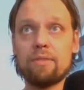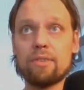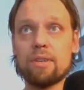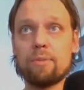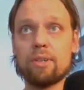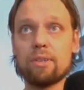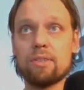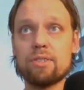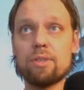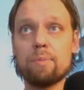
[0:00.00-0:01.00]
someone
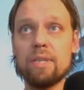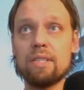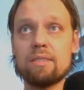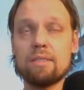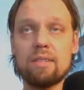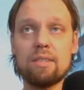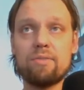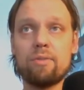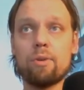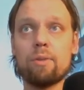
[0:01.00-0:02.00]
submits this
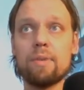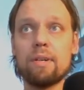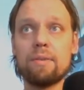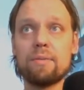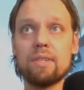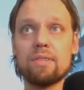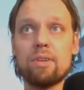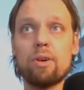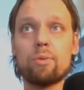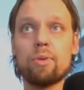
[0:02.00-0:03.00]
form, this
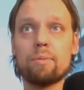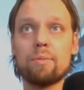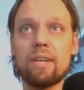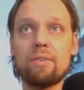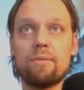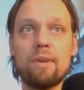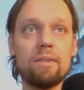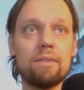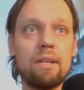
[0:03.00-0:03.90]
code will get run,